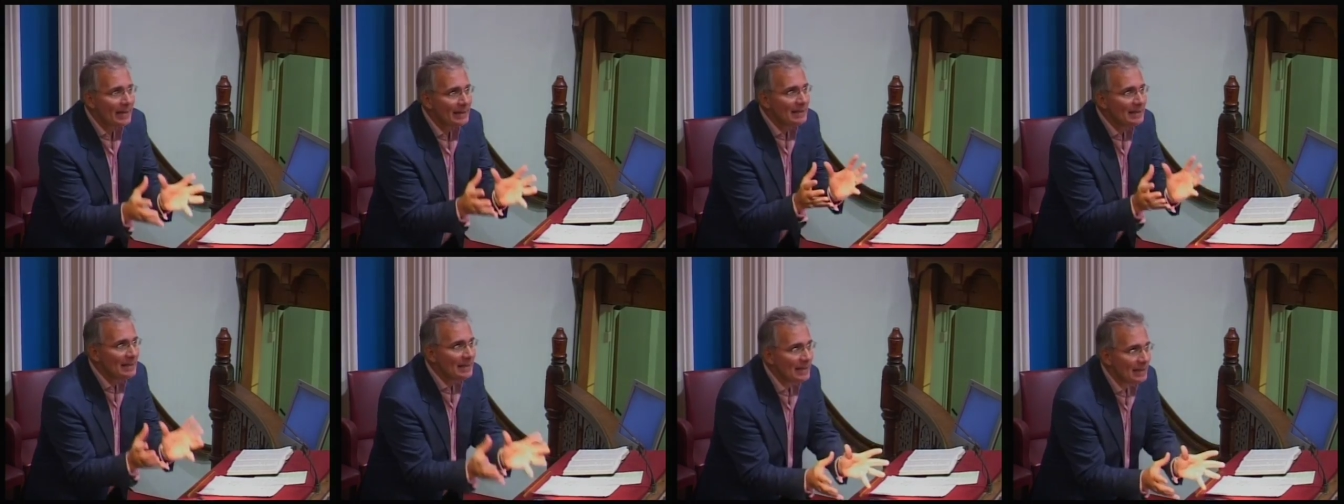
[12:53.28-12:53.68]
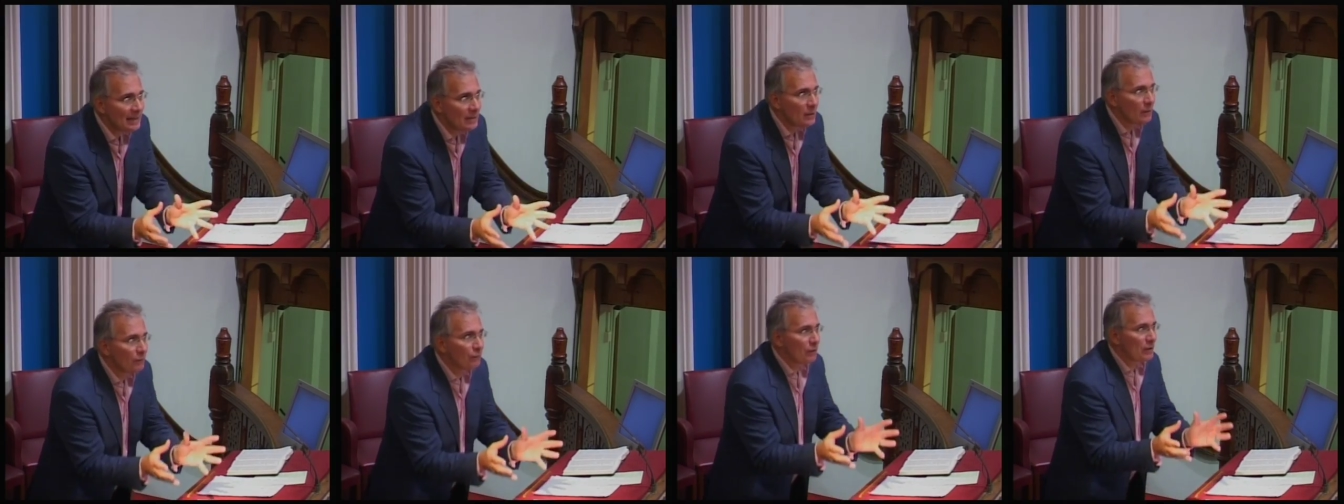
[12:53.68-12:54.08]
need
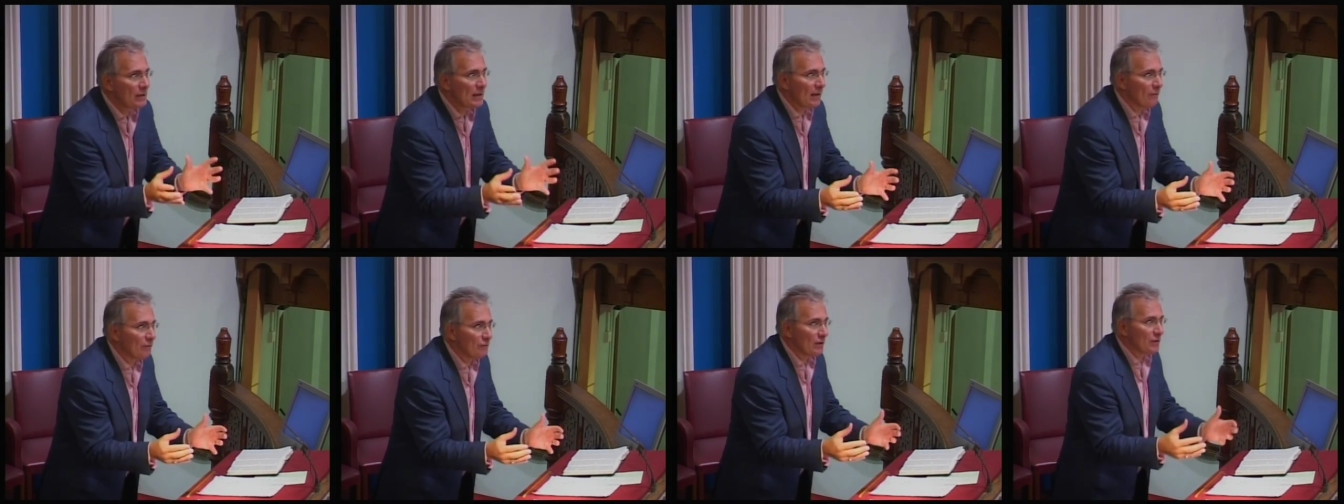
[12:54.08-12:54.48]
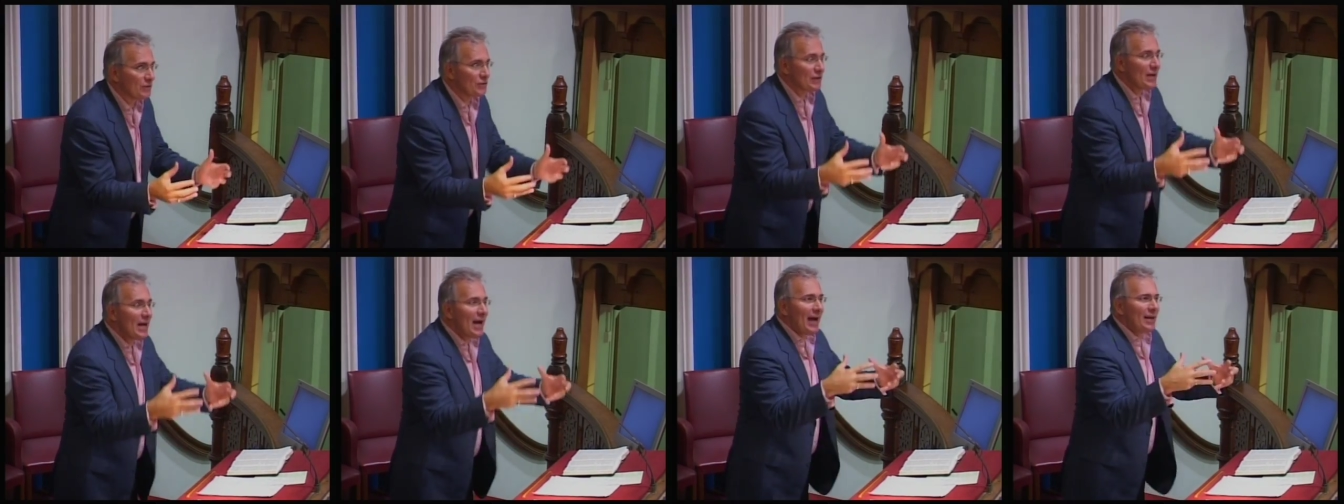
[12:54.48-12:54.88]
of
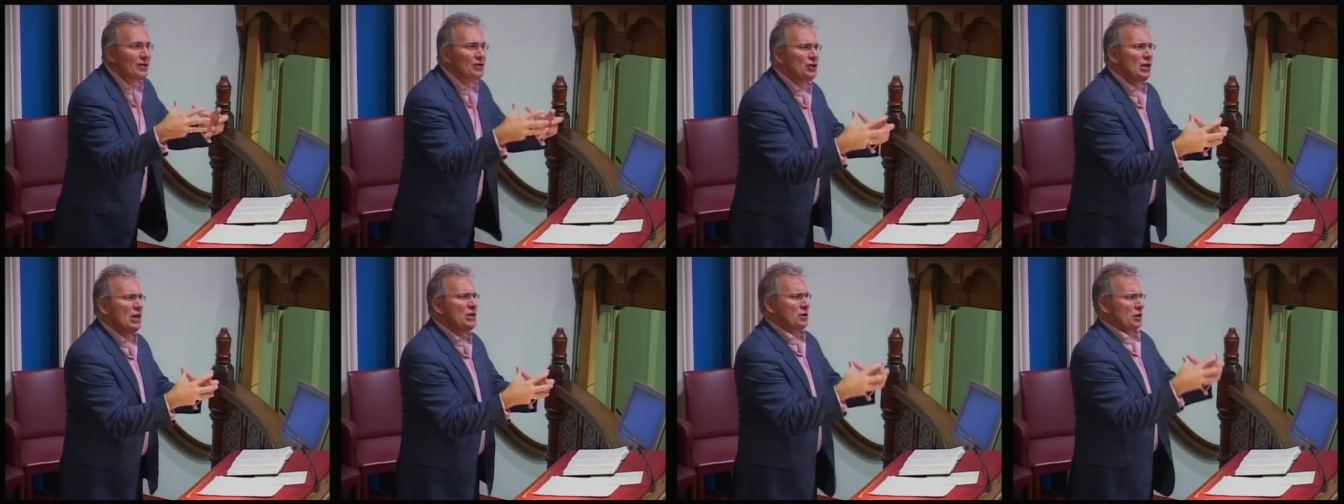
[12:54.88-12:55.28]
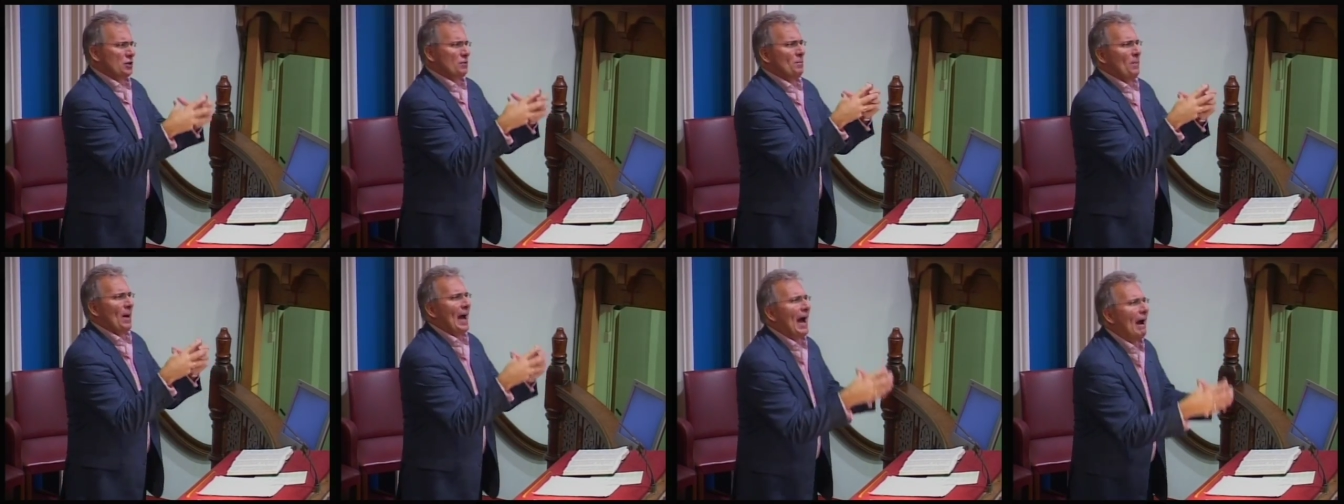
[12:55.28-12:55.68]
forgiveness and Jesus'
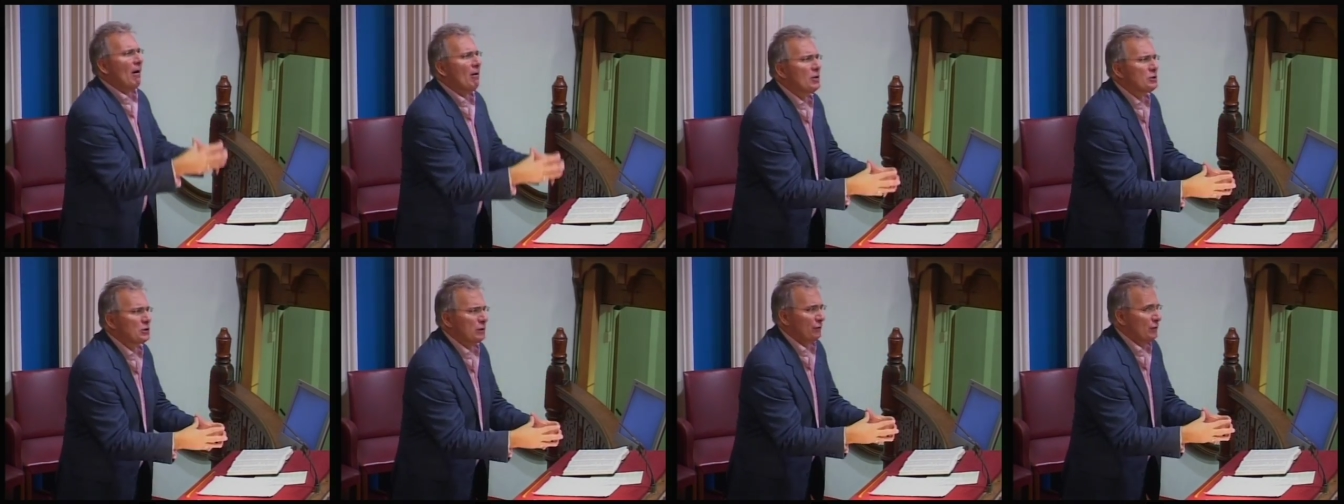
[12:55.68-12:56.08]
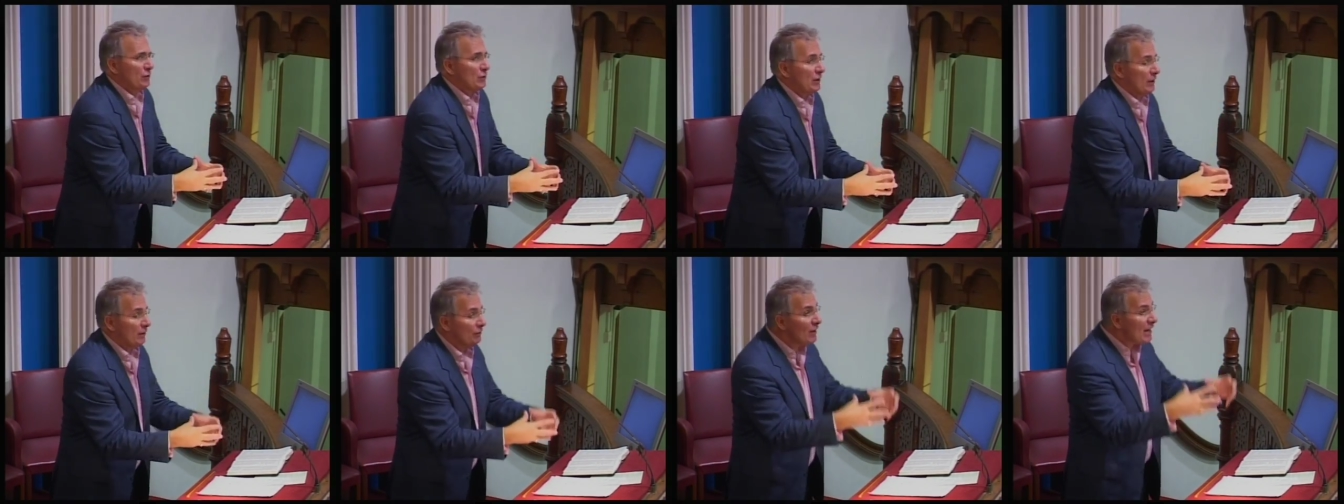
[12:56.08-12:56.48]
power to
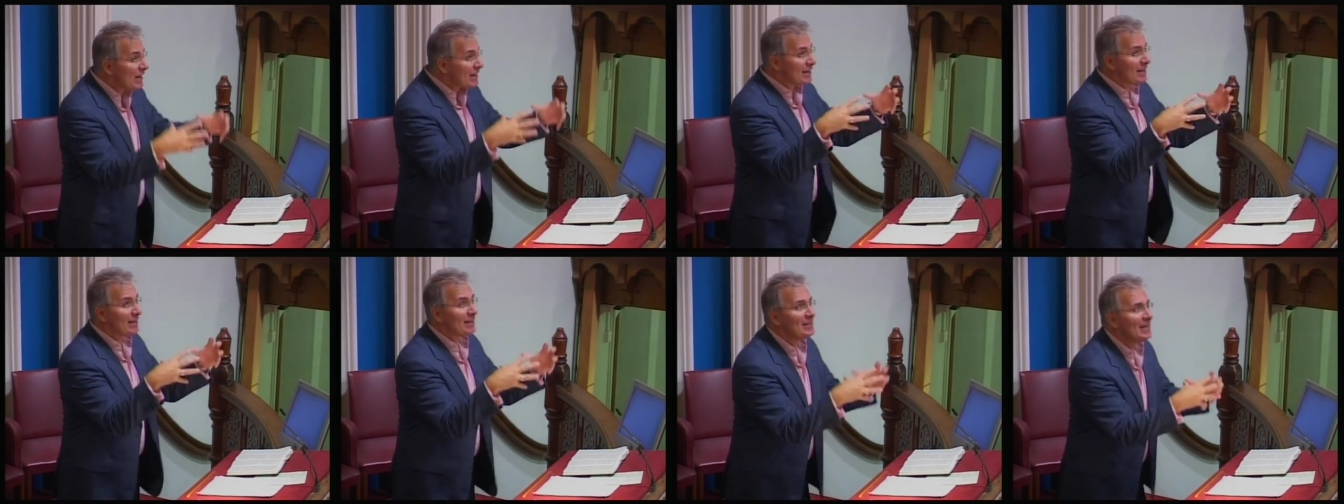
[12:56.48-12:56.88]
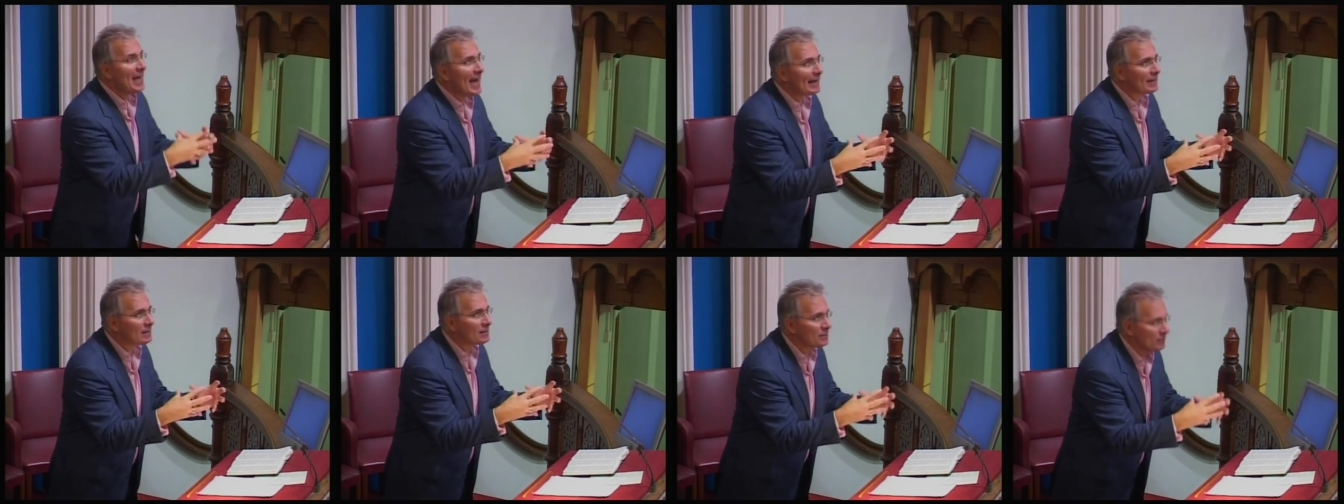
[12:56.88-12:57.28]
forgive
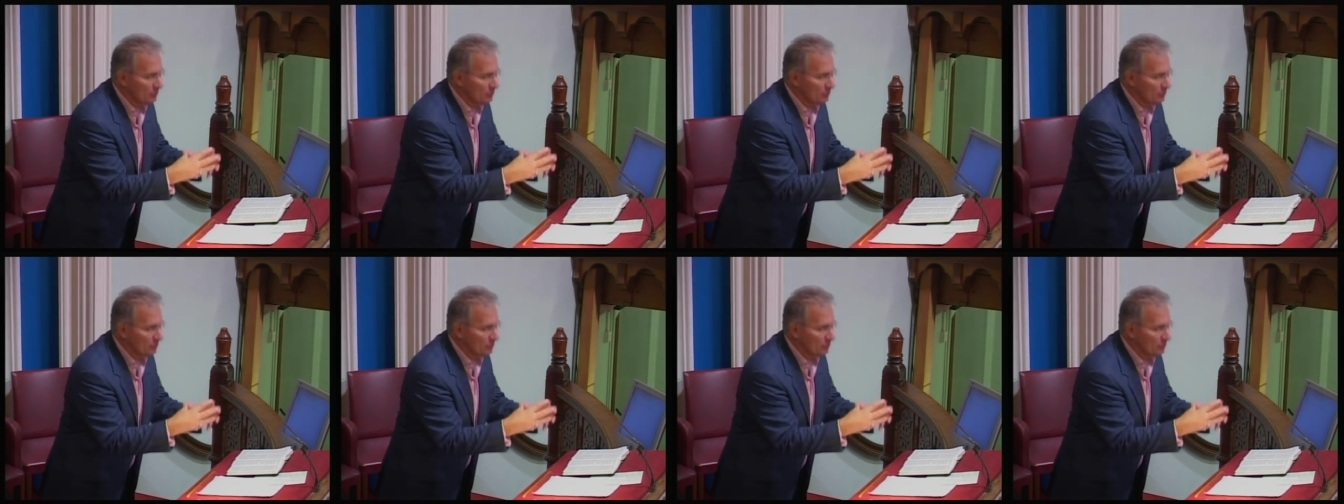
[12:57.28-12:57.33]
connect